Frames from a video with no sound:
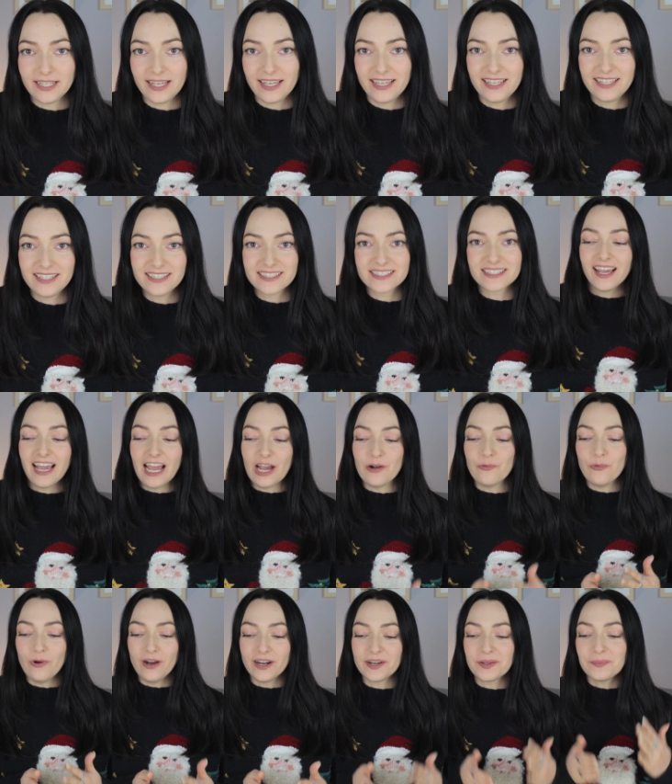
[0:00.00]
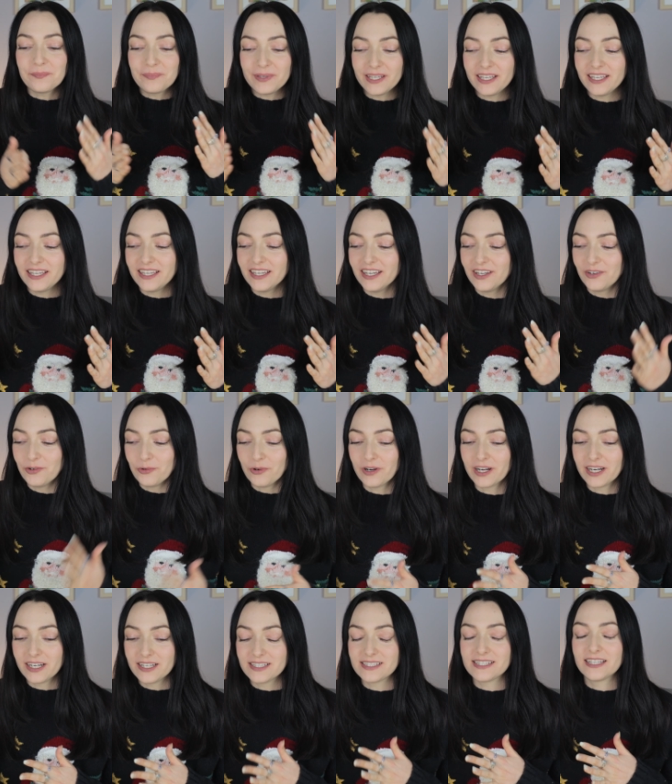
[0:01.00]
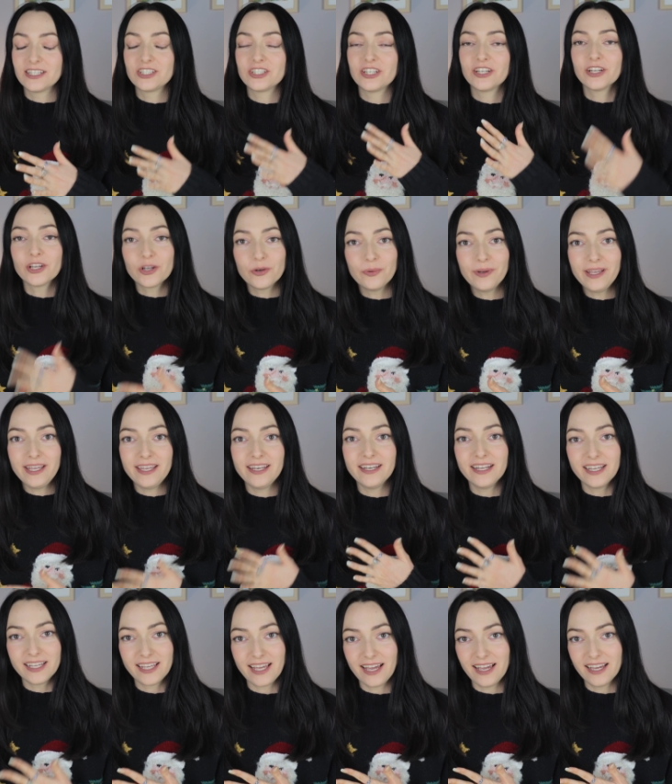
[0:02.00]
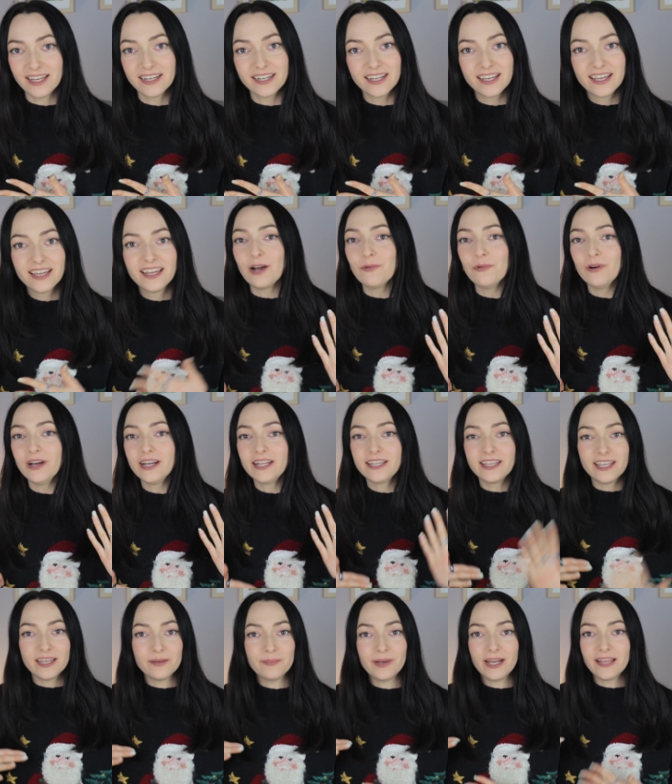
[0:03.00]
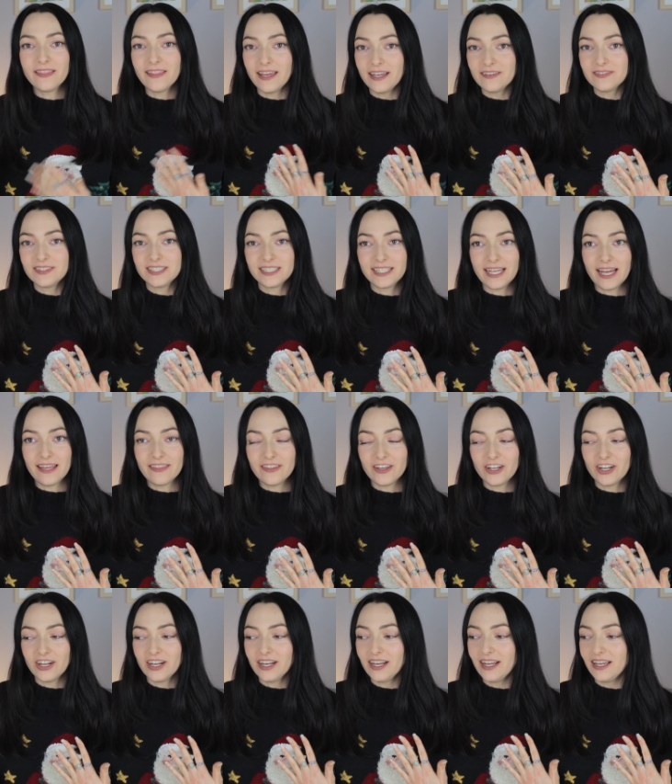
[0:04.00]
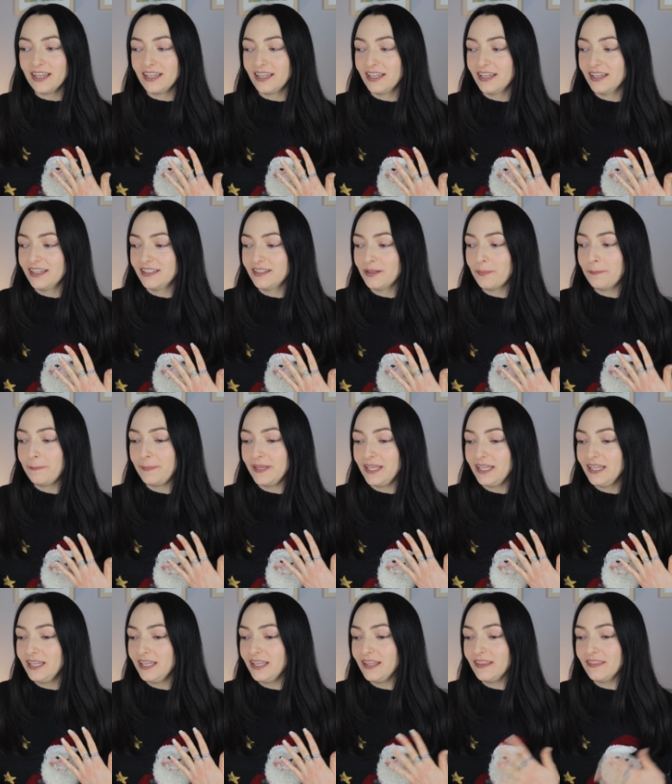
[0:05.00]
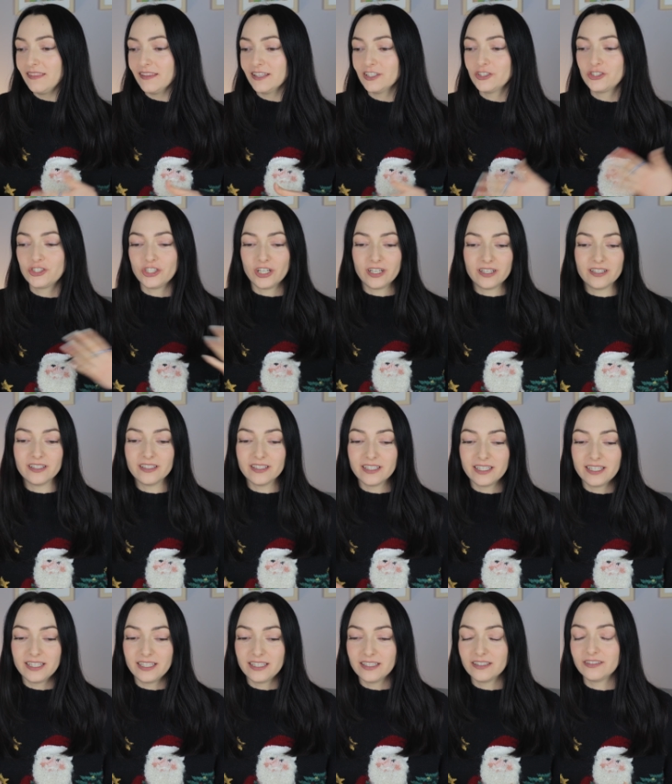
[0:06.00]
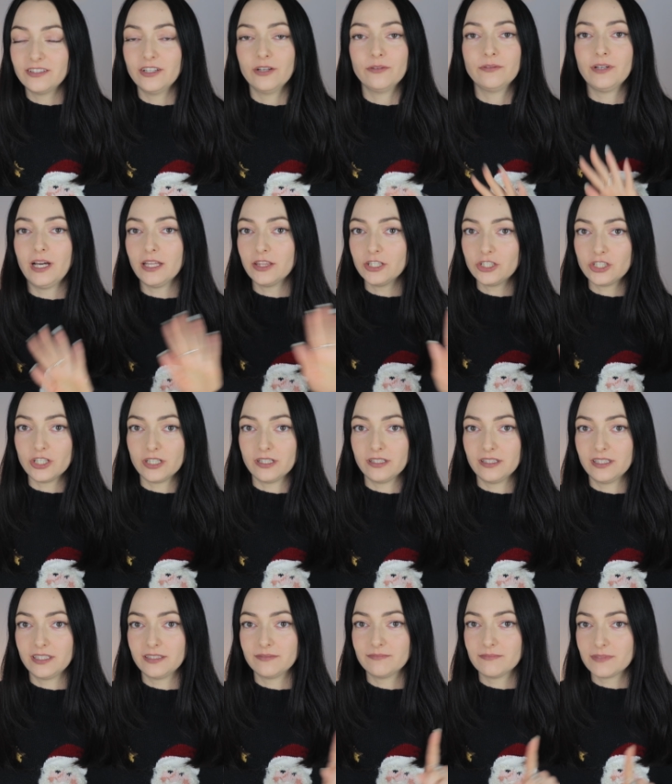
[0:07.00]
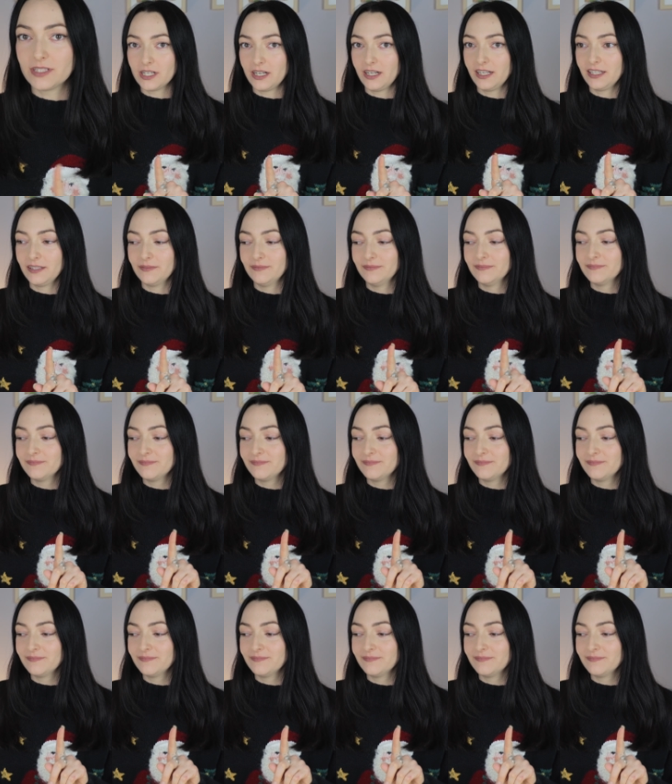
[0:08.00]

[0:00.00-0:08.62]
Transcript: days. I wanna be an organization queen again. I wanna get my life together and be the journaling, no, not the journaling, sorry,